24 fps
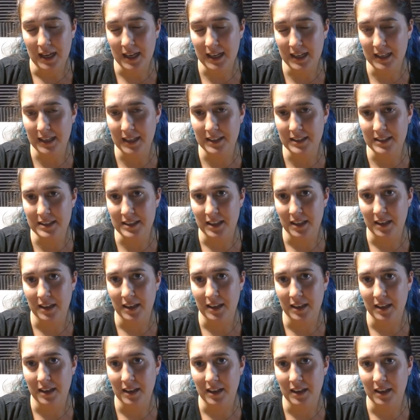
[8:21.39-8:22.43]
And
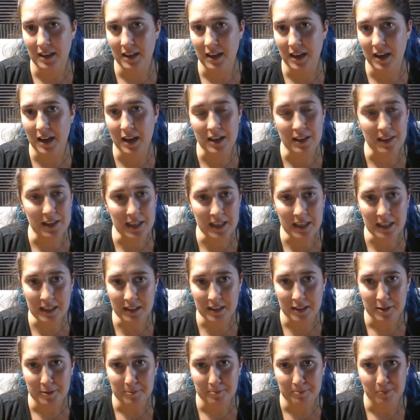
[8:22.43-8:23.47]
I
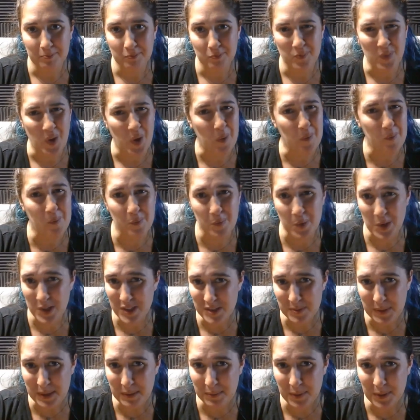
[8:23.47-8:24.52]
think
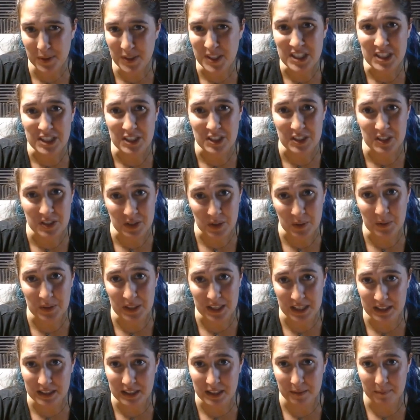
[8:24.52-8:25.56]
most people don't
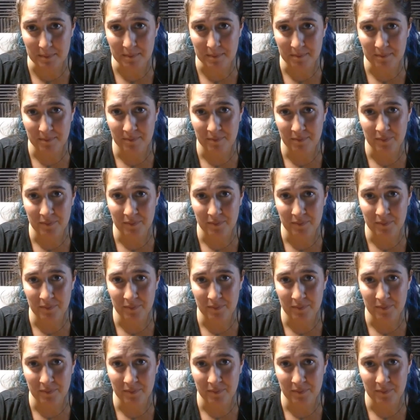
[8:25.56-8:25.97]
need them.